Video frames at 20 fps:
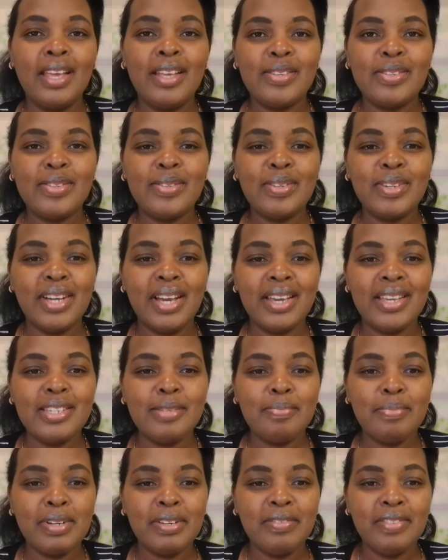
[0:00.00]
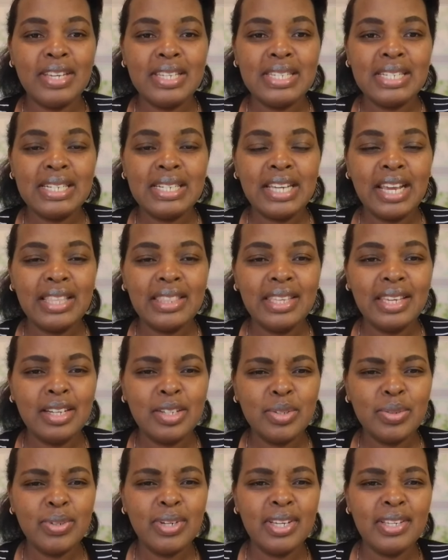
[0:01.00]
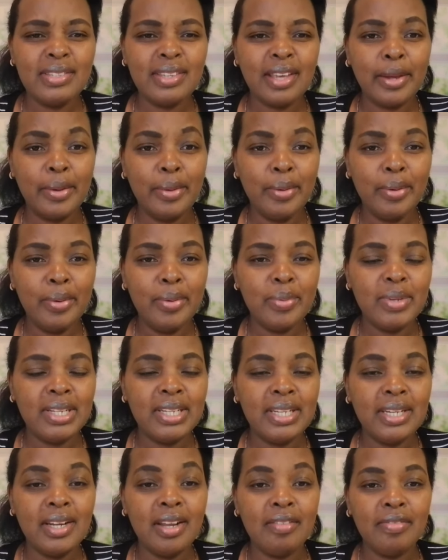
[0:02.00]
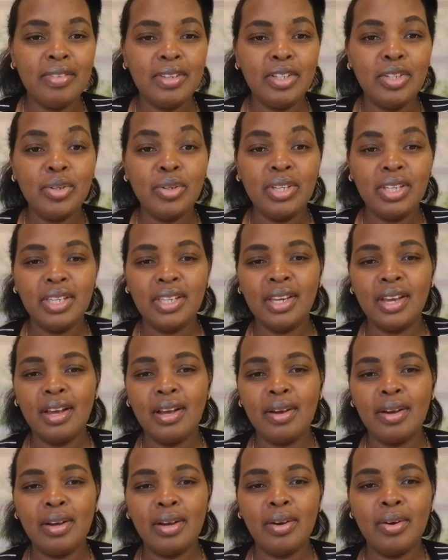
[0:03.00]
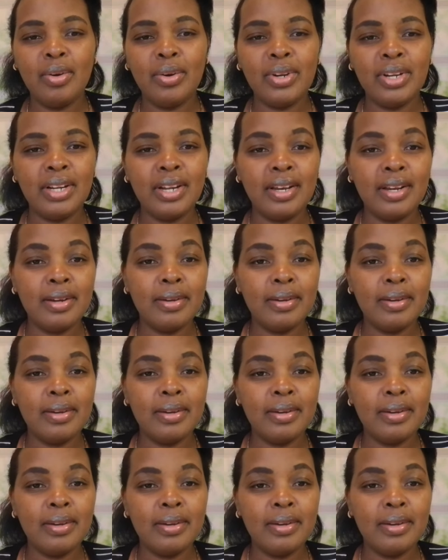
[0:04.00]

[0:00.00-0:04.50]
So guys, previously, I think 2 days ago, we did a video here on